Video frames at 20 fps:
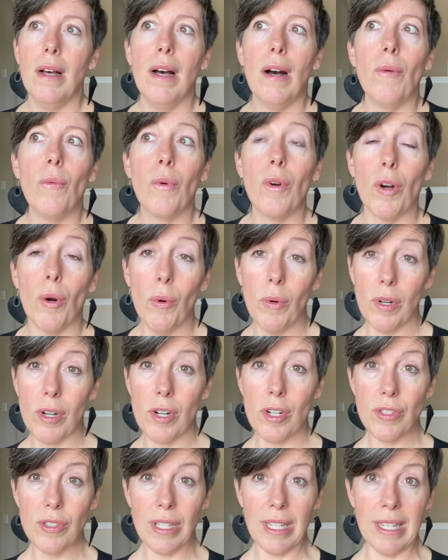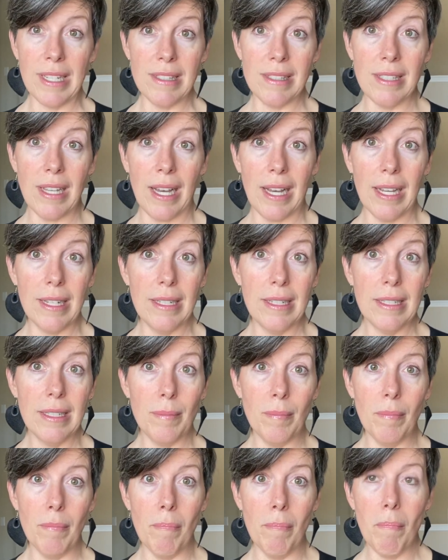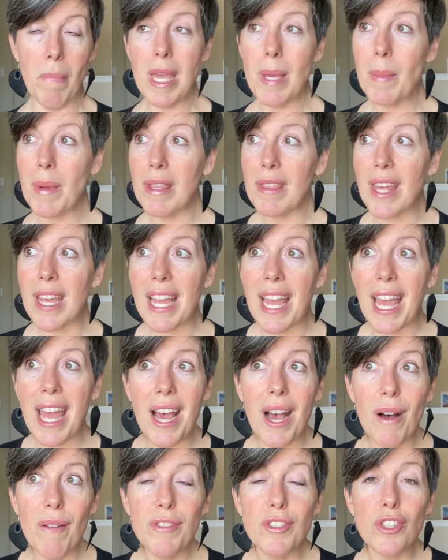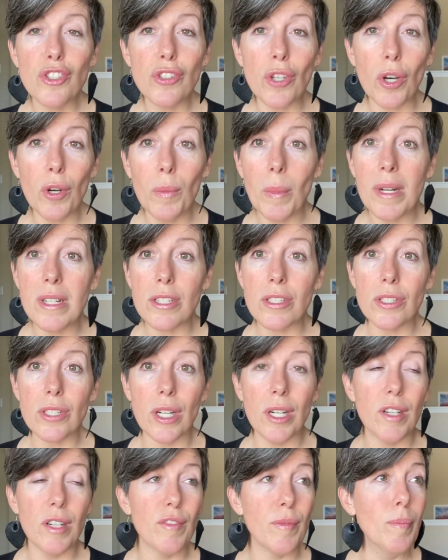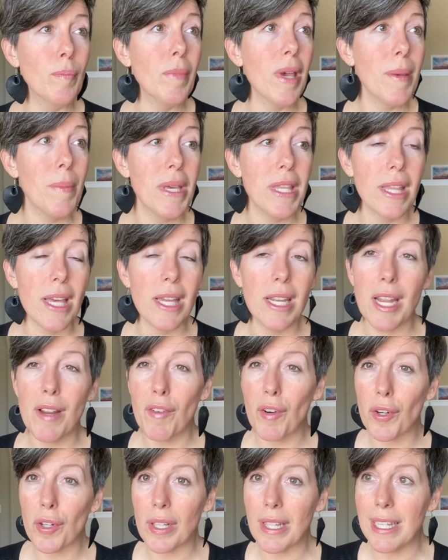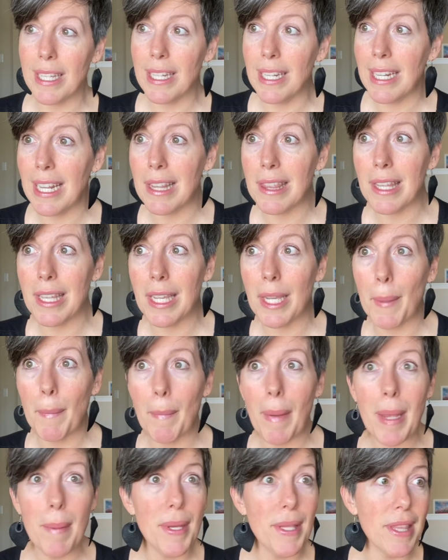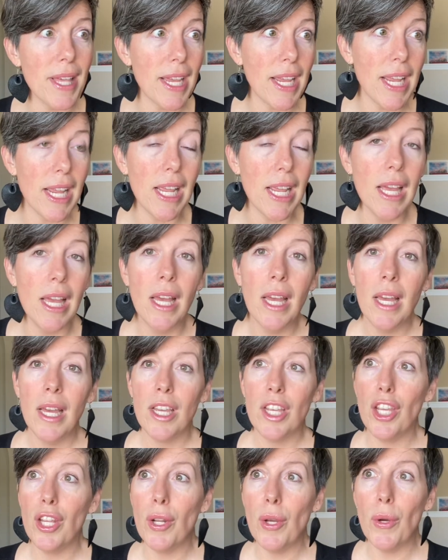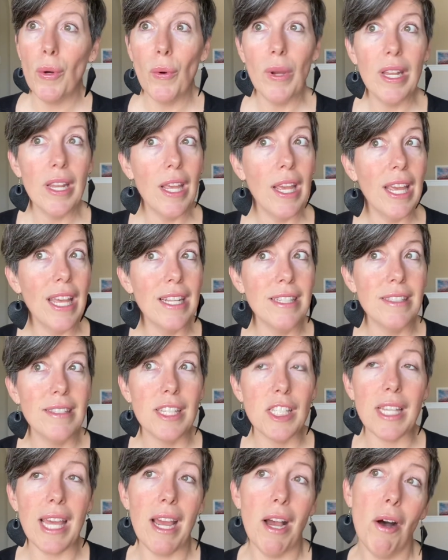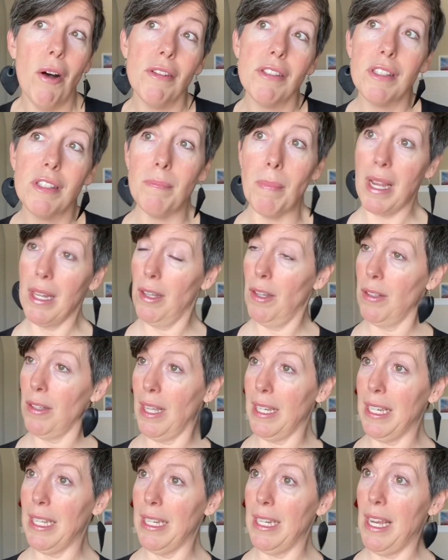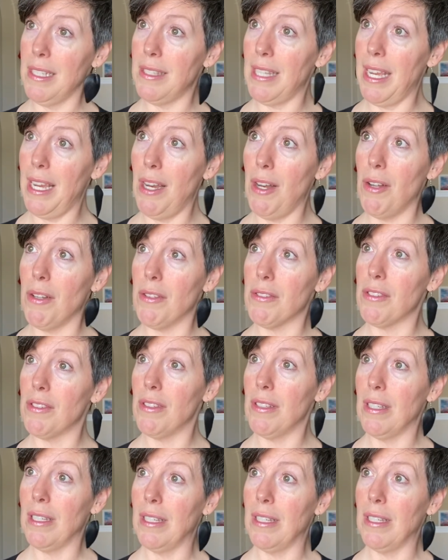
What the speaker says: were hoarders inside. Maybe they have so much stuff. Maybe they never clean anything. Maybe they, and this house might look like a nice house,